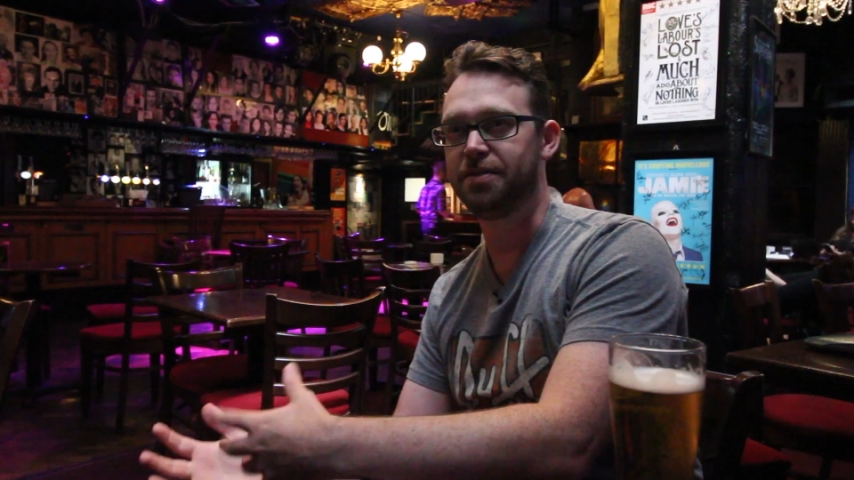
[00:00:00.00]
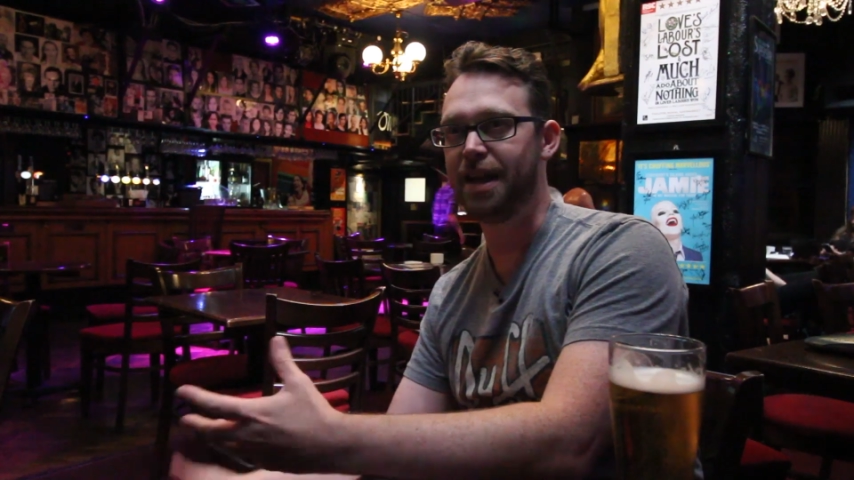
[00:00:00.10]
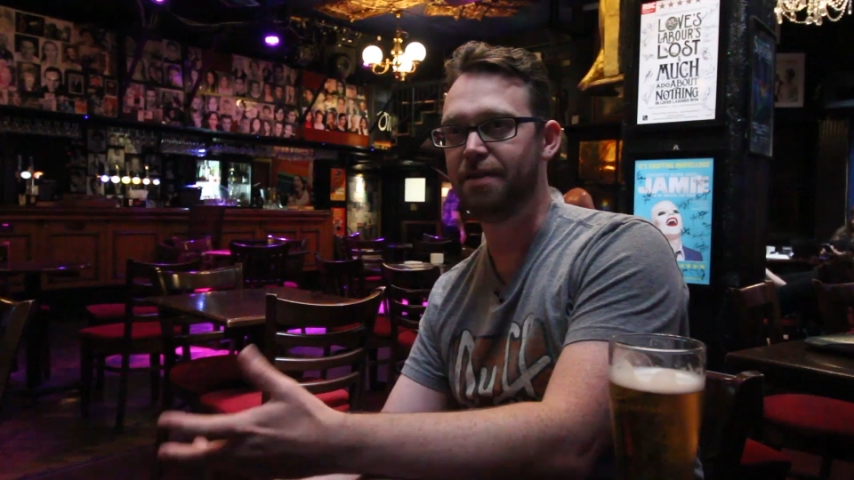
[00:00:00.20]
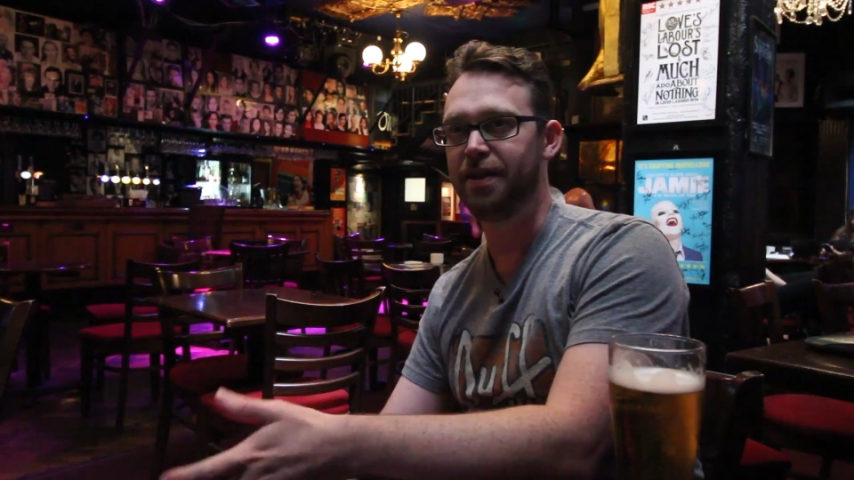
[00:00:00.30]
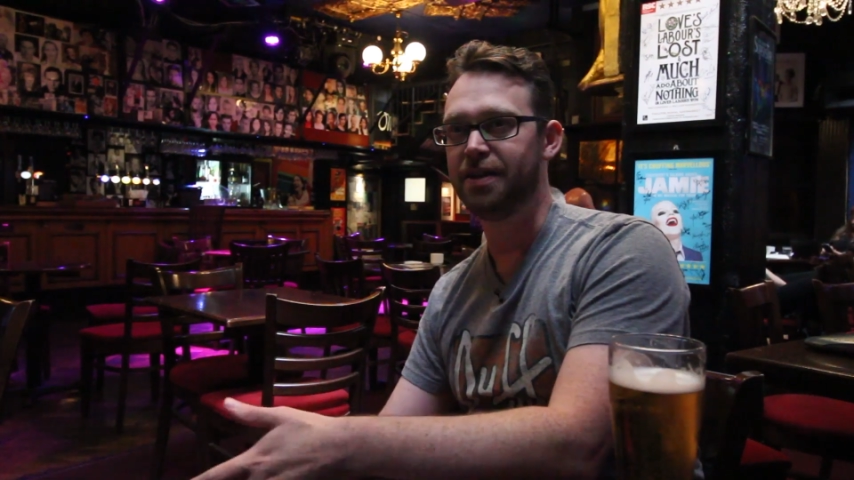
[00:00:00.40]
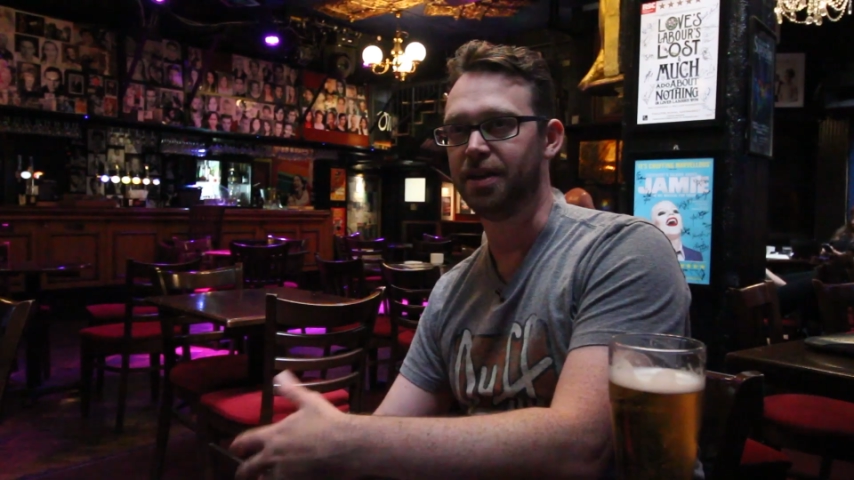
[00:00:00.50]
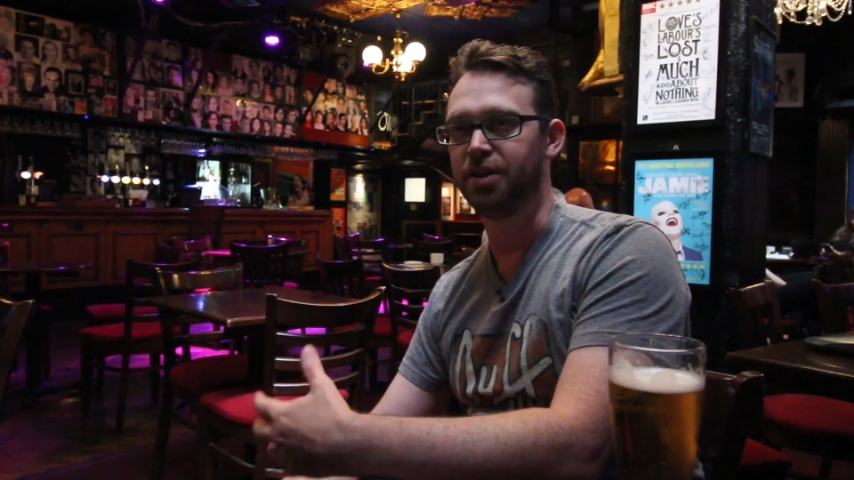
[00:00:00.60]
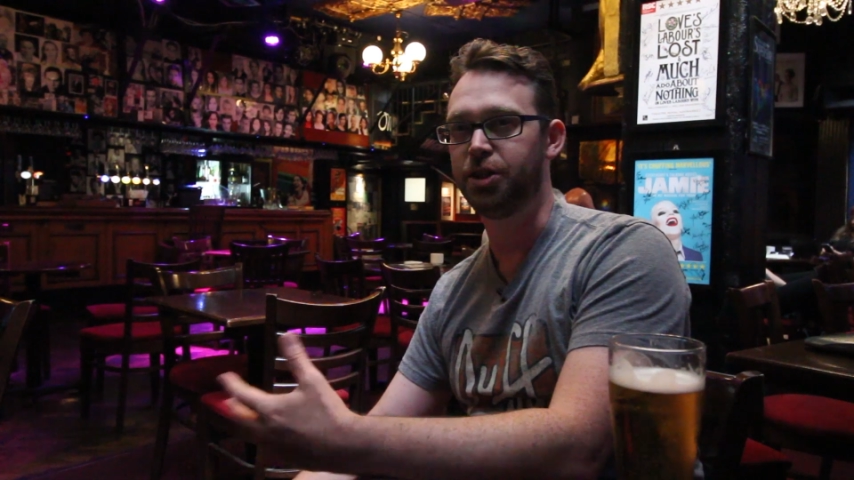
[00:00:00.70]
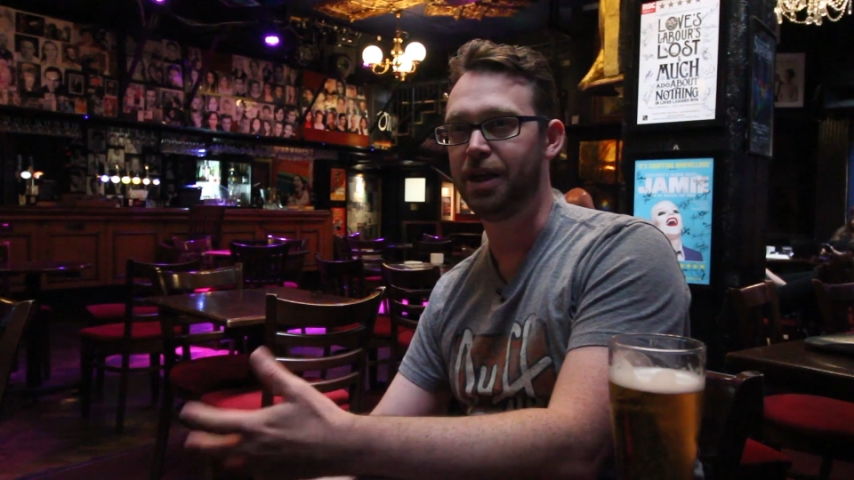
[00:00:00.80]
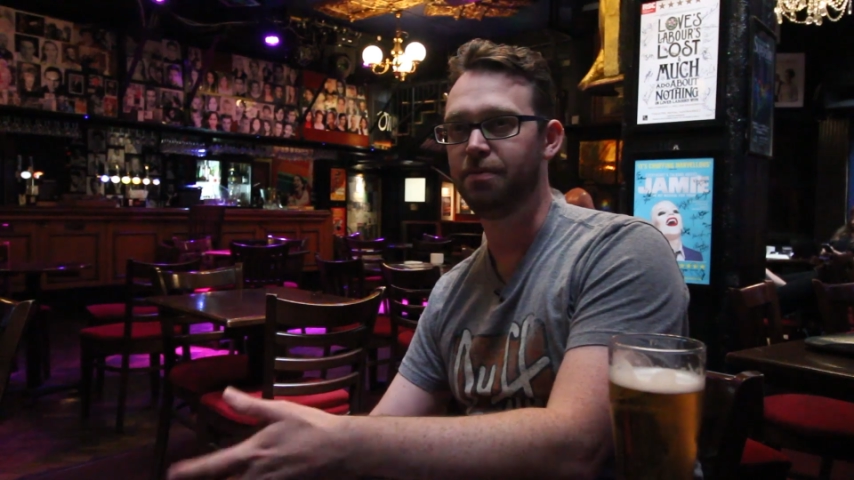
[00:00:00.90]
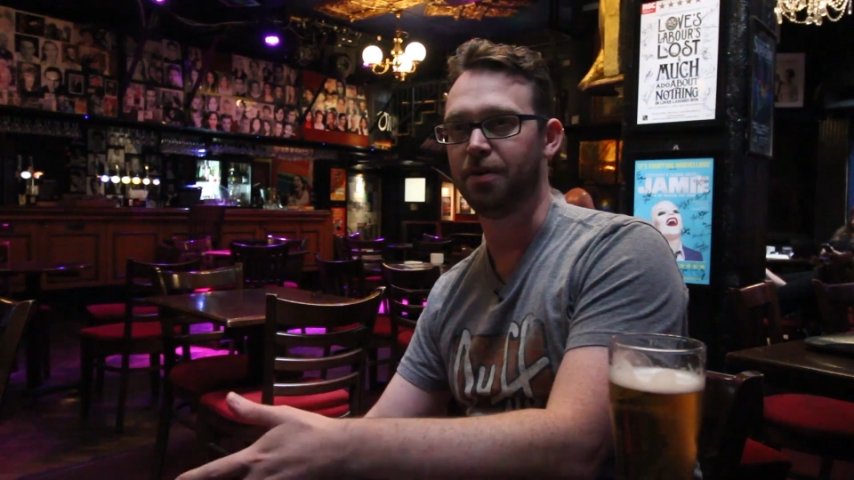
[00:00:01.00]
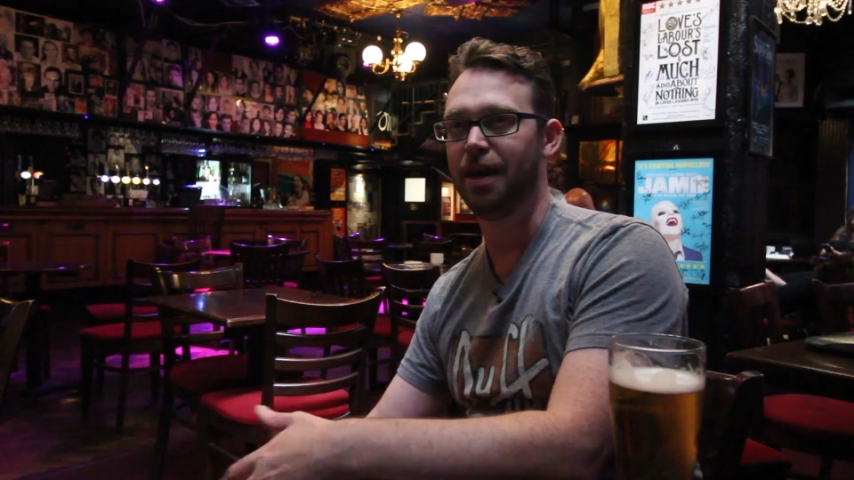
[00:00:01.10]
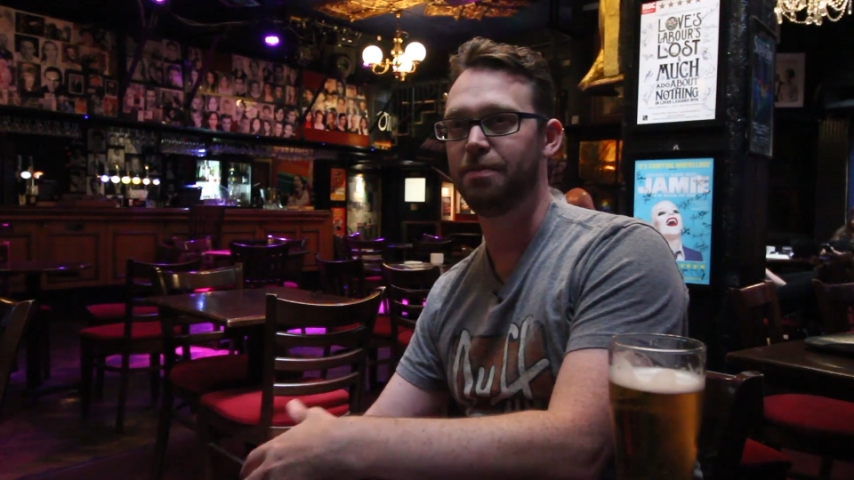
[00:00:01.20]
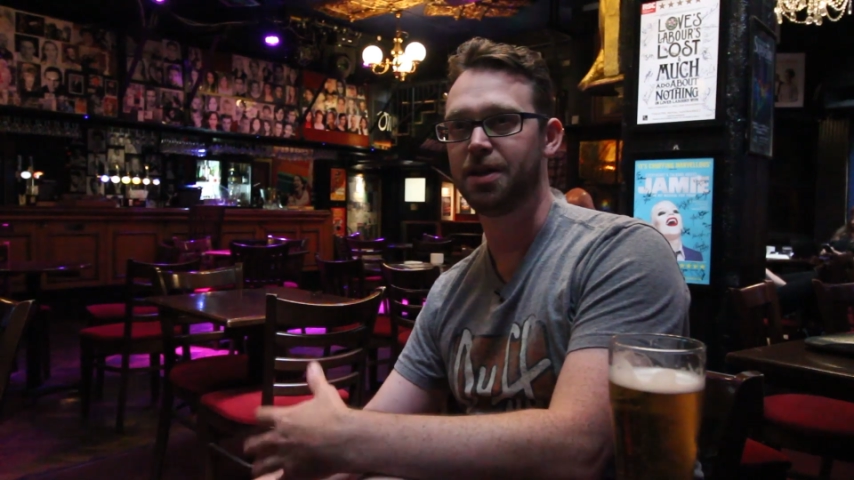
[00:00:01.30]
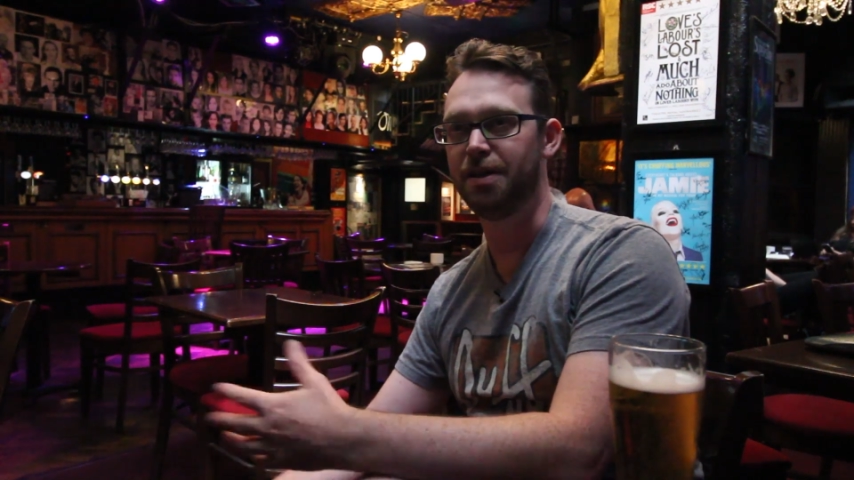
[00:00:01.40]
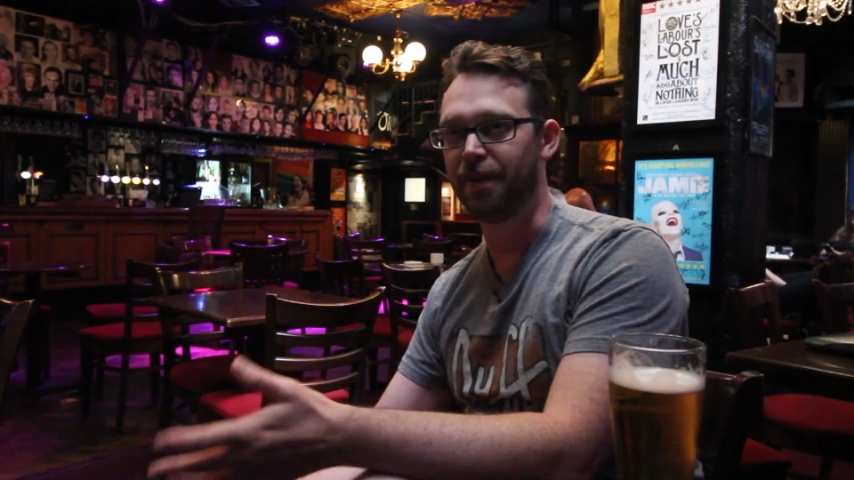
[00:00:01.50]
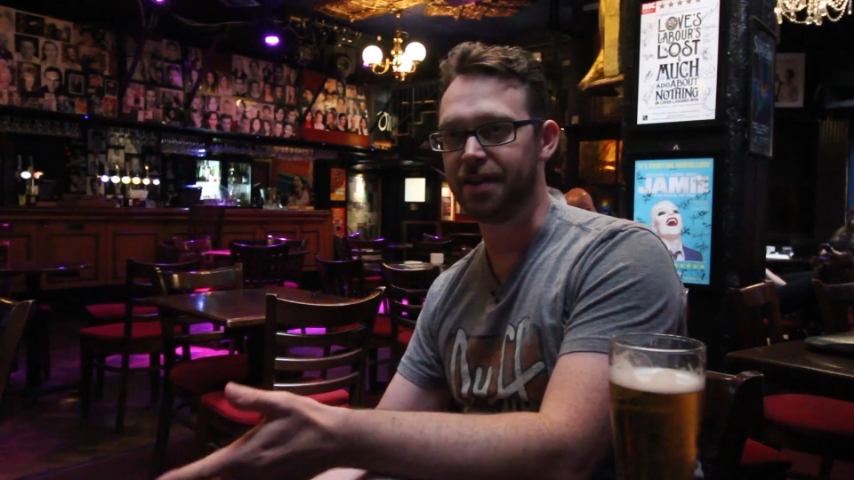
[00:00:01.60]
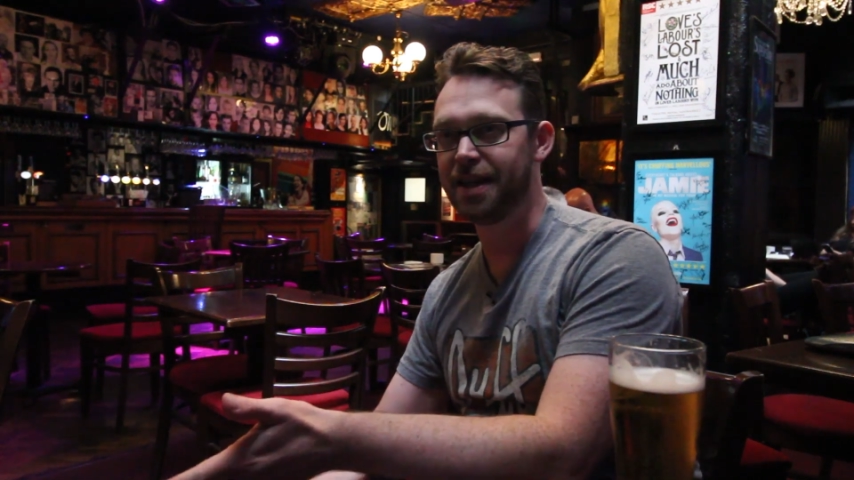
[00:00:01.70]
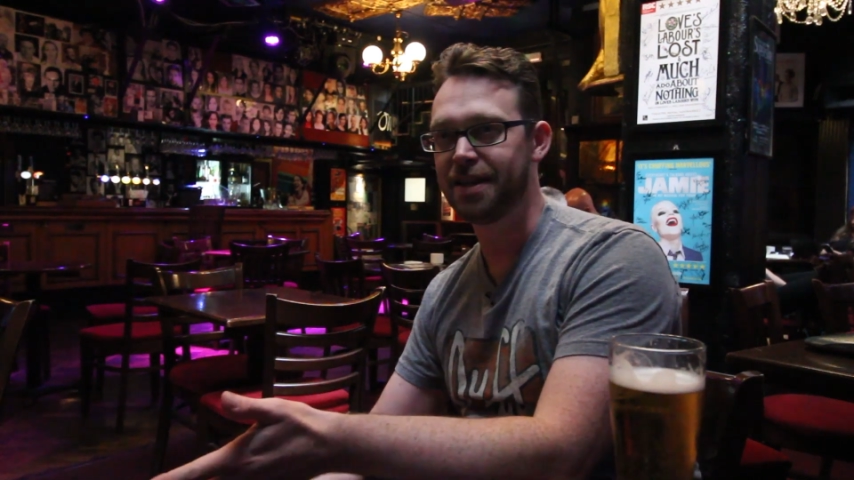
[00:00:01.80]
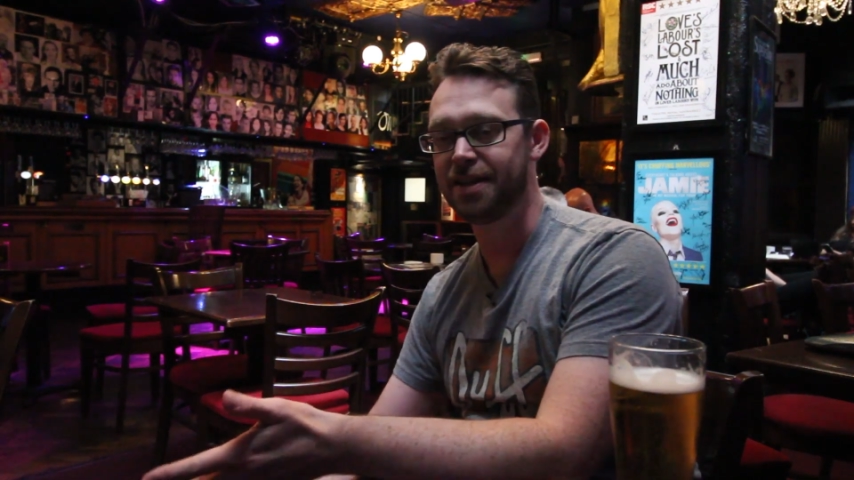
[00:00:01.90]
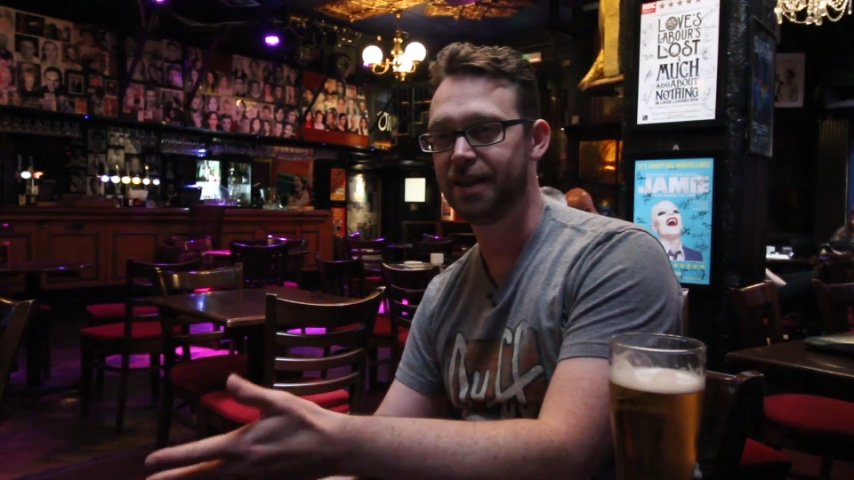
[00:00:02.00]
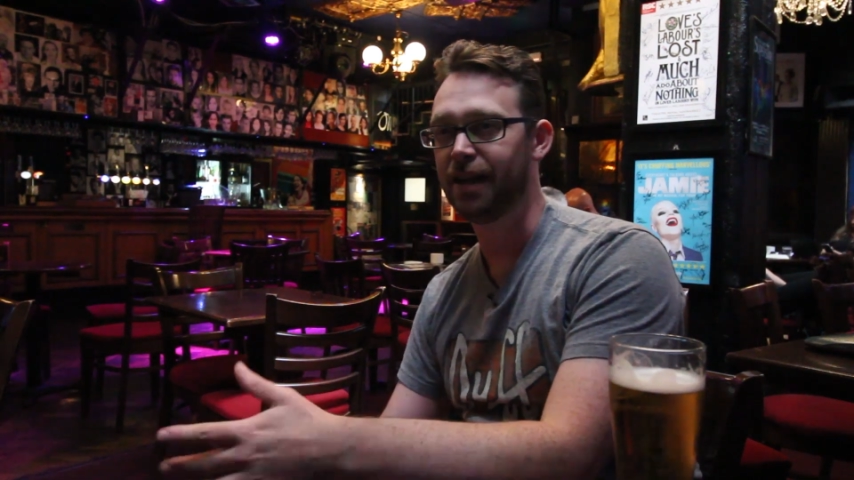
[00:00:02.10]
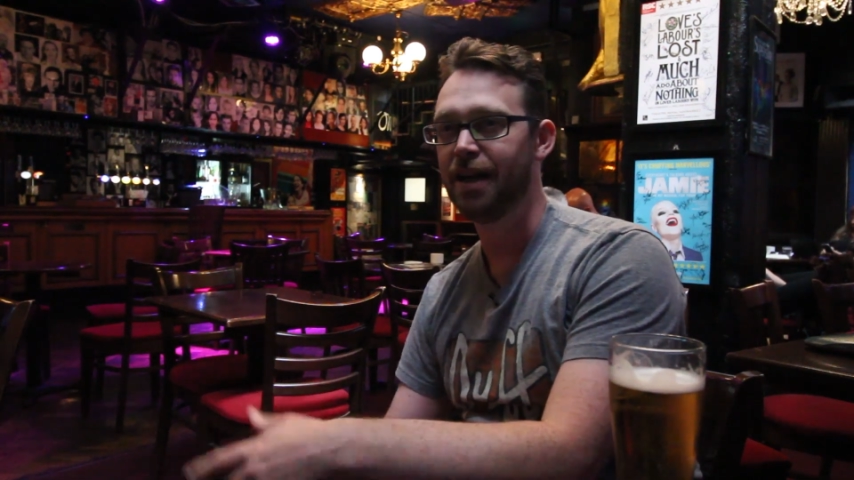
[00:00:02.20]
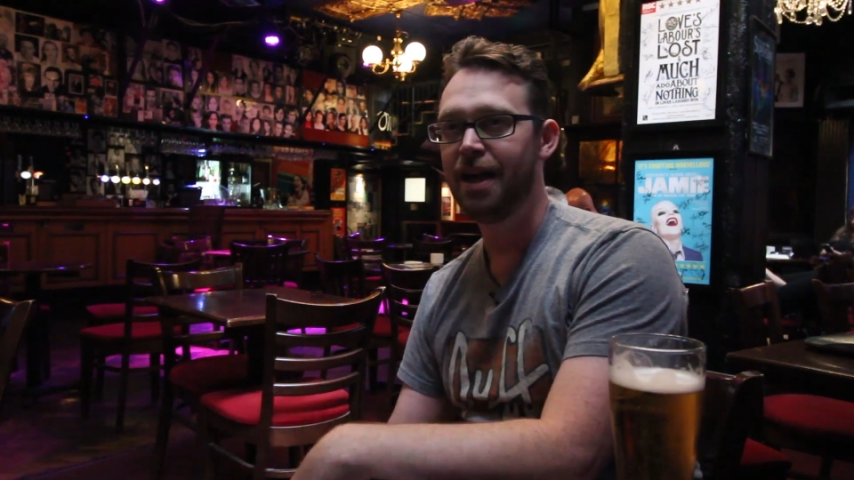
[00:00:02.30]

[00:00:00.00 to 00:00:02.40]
David and Jim were absolutely fantastic.